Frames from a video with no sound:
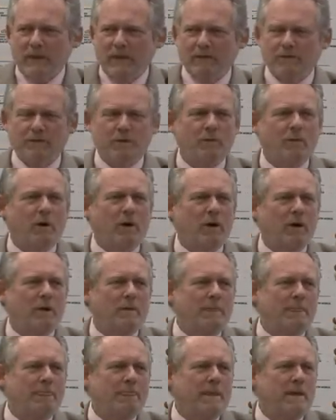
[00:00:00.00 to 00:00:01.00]
if you
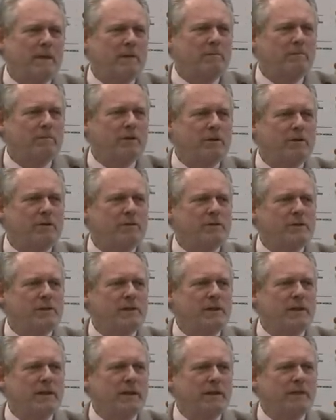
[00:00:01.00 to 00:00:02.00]
are
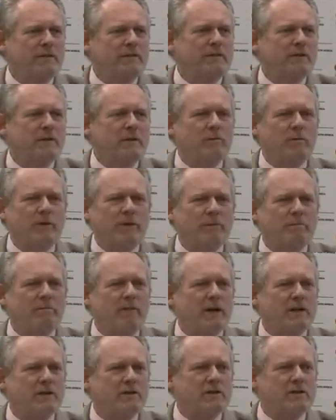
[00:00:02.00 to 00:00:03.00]
producing a film with a
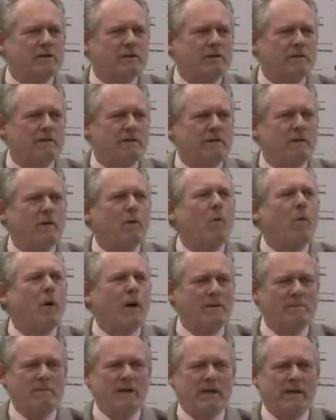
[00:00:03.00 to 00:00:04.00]
budget of
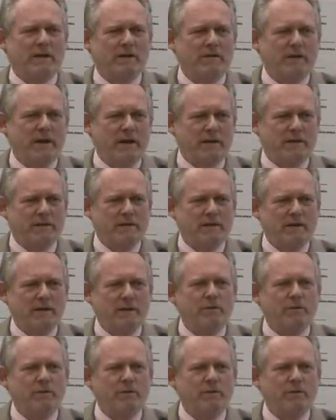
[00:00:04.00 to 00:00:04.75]
1 million rand,